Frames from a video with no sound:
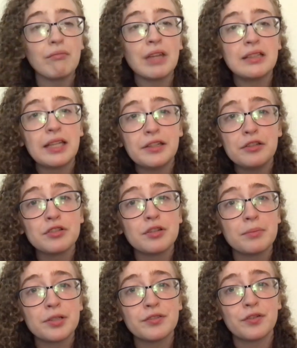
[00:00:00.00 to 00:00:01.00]
Thank you so
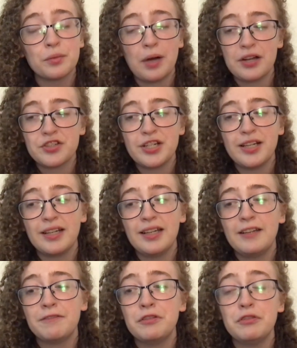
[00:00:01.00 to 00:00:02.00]
much for watching.
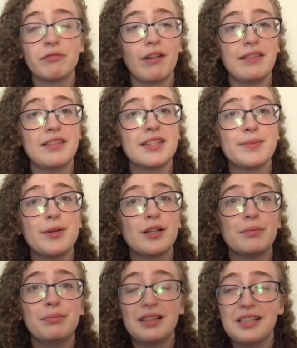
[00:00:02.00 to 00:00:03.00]
If you've read this book,
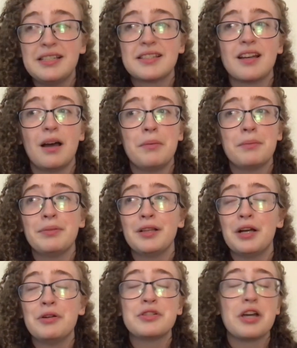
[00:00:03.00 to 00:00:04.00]
please comment
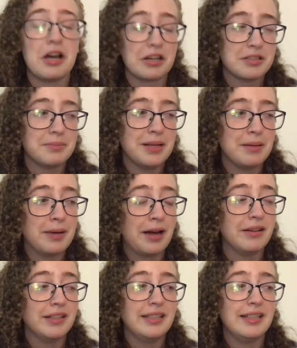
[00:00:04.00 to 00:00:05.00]
below, talk to me about it.